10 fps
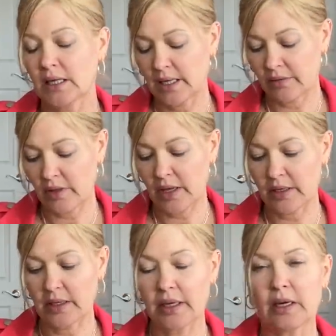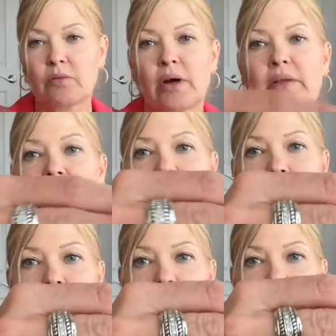And then a ring that I
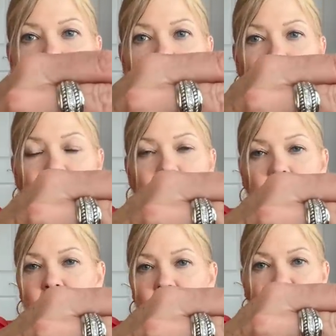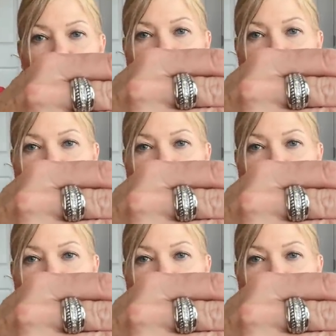got in a, I got from